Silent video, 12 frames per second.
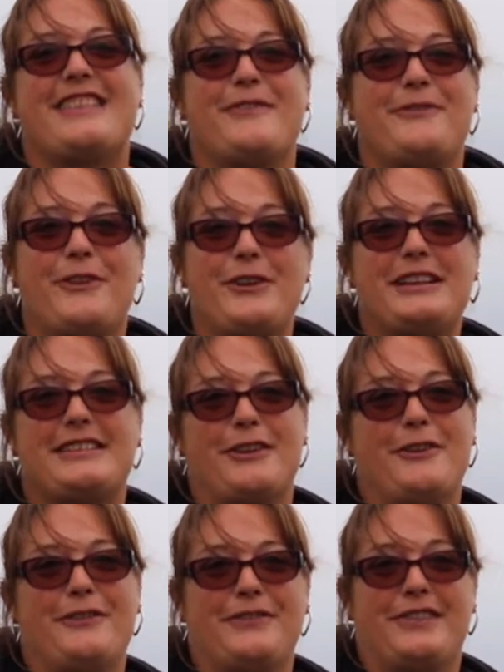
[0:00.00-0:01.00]
The voice
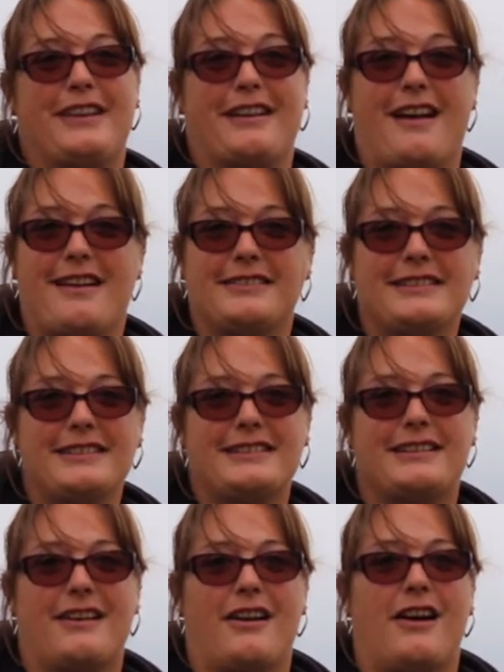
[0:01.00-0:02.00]
of the guns,
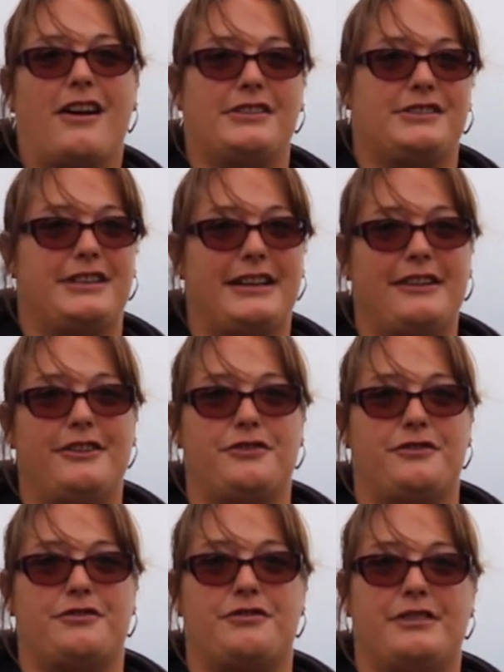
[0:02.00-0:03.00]

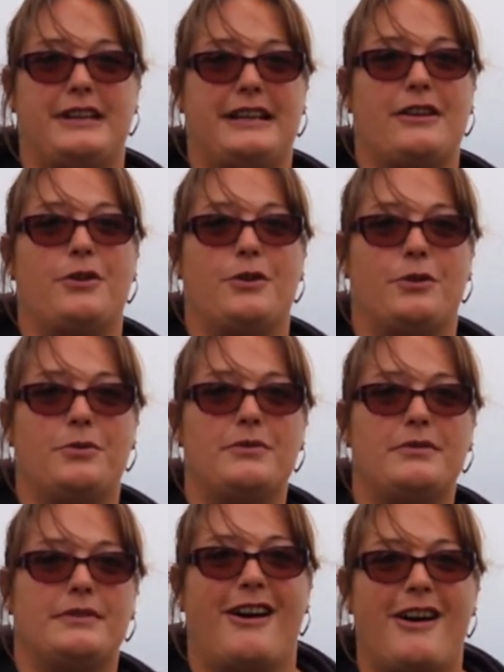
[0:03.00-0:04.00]
artillery
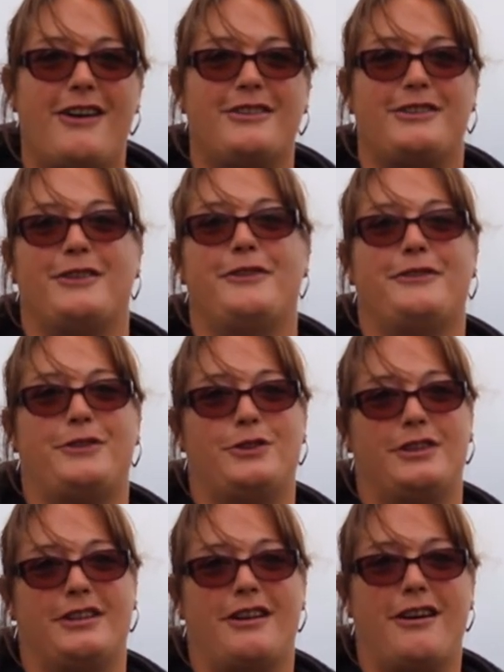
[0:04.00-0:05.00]
hall, art of
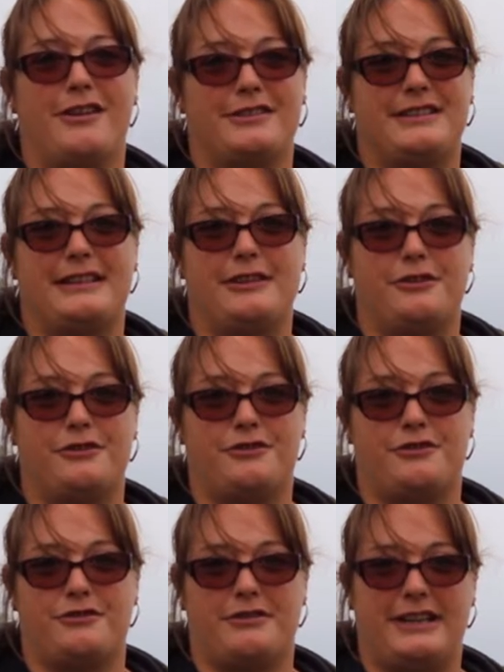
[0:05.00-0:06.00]

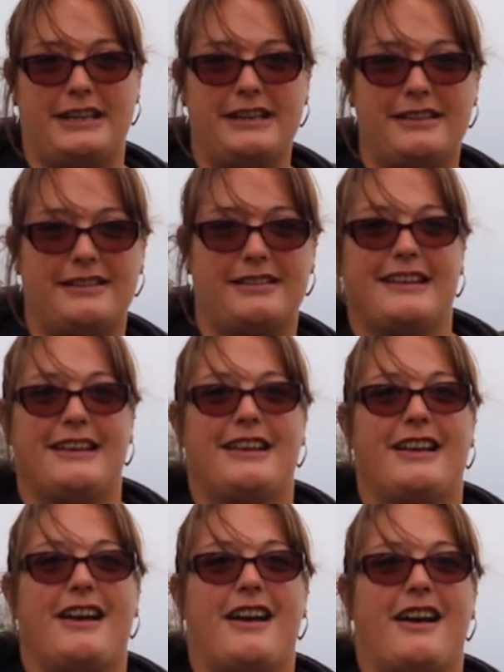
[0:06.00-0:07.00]
artillery,
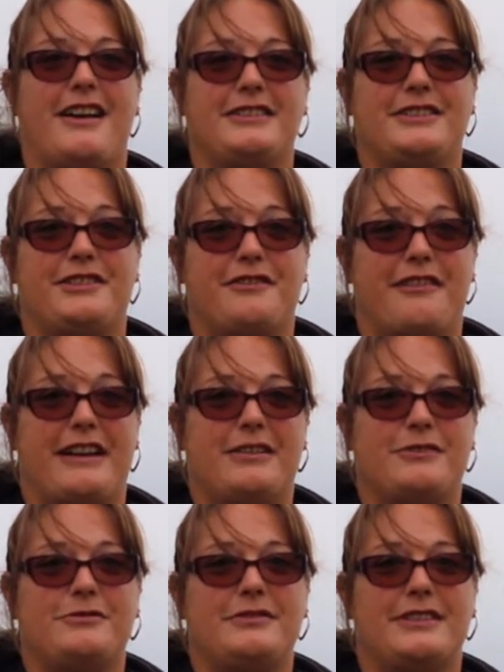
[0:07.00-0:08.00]

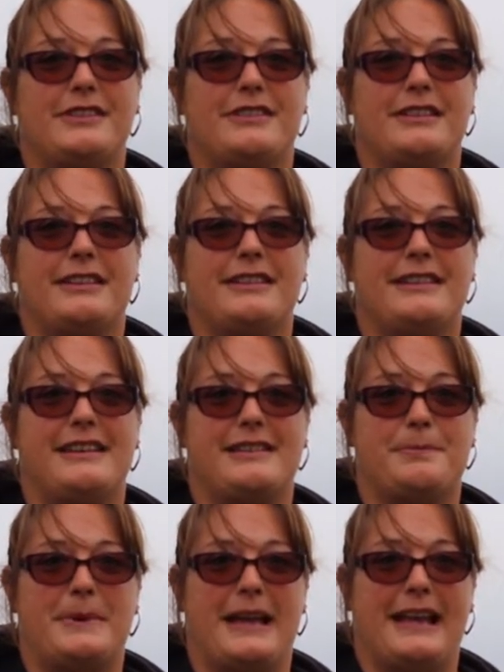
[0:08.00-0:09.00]
underground
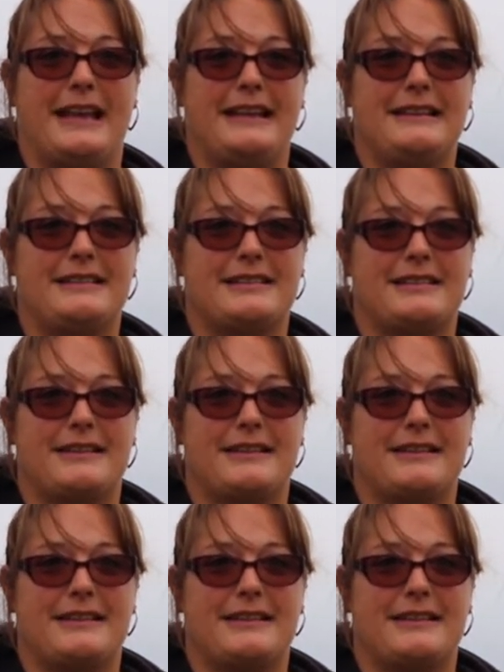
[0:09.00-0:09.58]
displays,